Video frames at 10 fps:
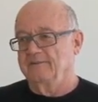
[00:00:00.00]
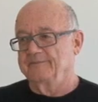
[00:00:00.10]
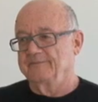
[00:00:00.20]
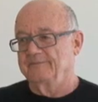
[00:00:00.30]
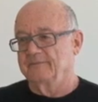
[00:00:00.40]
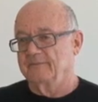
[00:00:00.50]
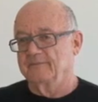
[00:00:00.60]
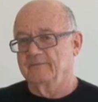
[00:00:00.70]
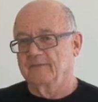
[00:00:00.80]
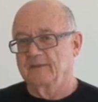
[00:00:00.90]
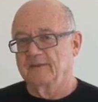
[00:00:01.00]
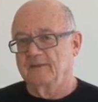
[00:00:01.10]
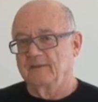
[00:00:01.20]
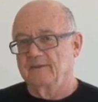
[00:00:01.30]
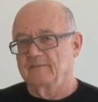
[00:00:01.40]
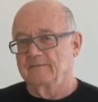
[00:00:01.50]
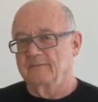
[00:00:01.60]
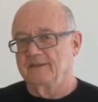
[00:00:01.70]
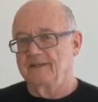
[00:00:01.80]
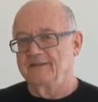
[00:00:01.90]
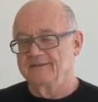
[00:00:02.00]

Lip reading: There's blame on both sides.